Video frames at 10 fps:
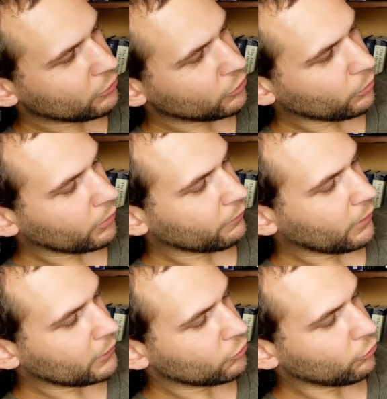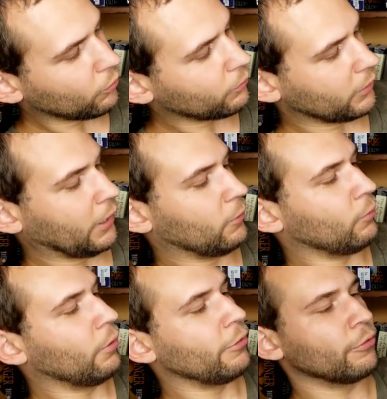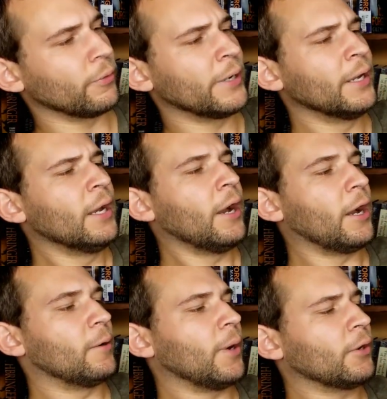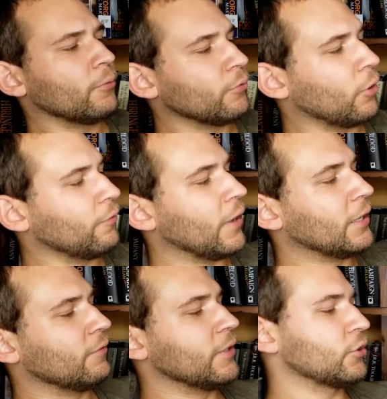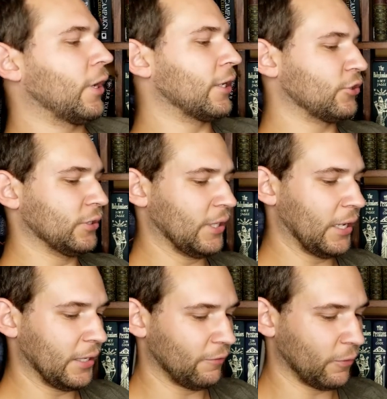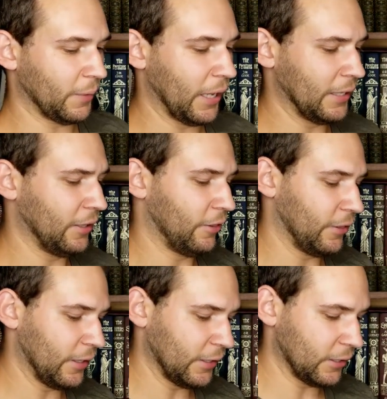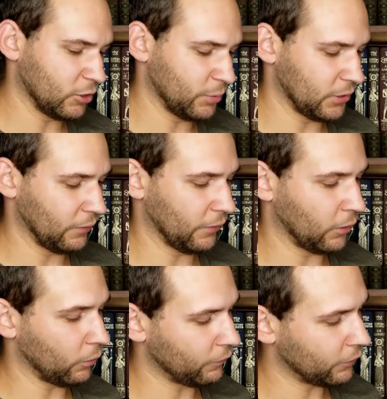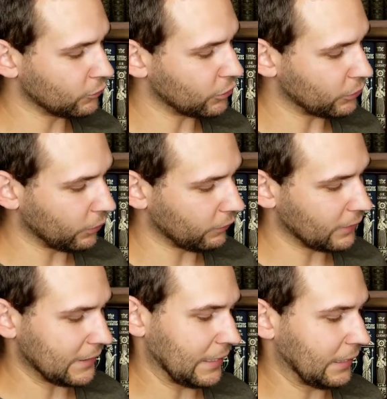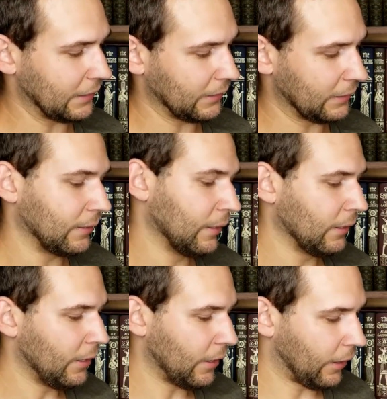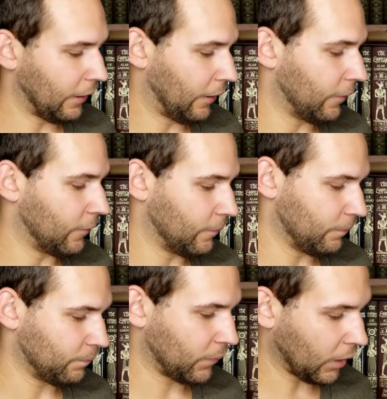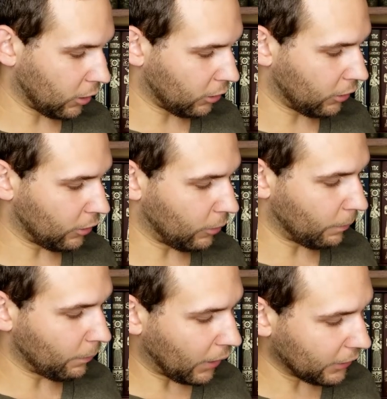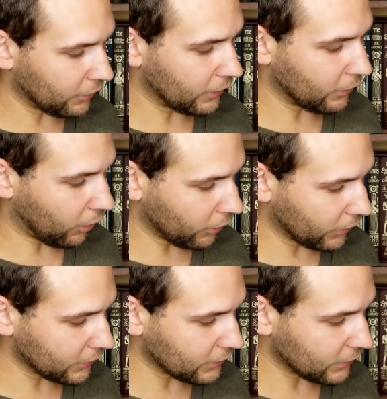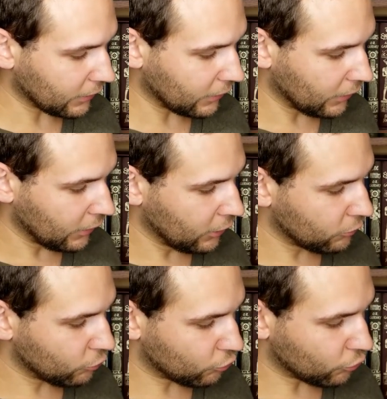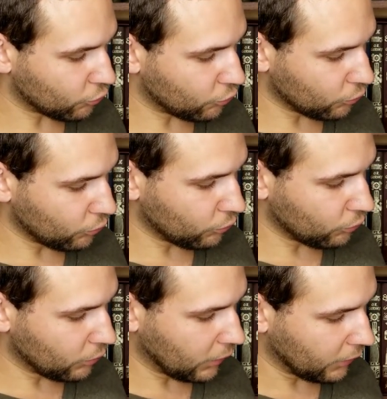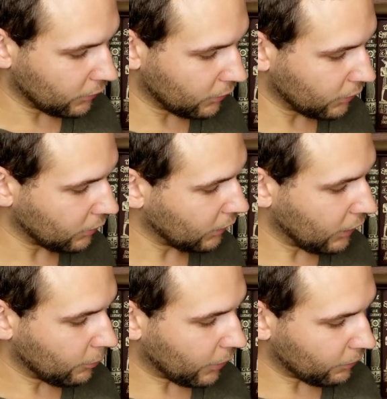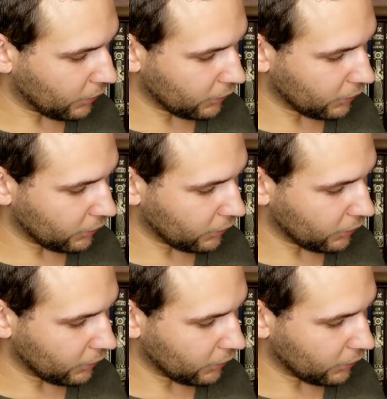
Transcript: just sort of uh, strewn out through it. Um, I don't know if any of these are actually taken from anything specific or if they're just sort of designed um, uh, by the artist. Do -do -do it